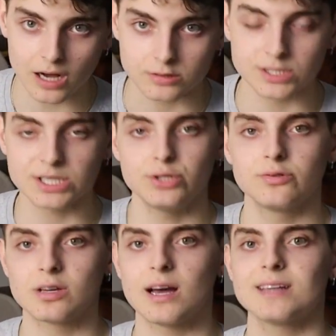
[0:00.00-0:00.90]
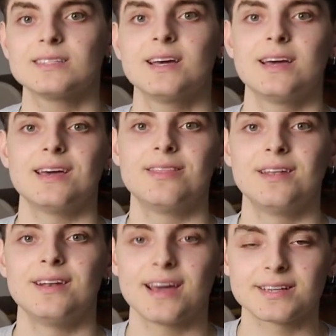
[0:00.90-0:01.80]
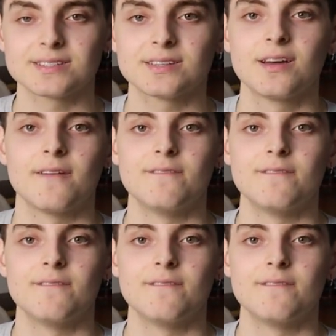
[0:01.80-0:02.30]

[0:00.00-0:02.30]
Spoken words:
I'll see you guys in the next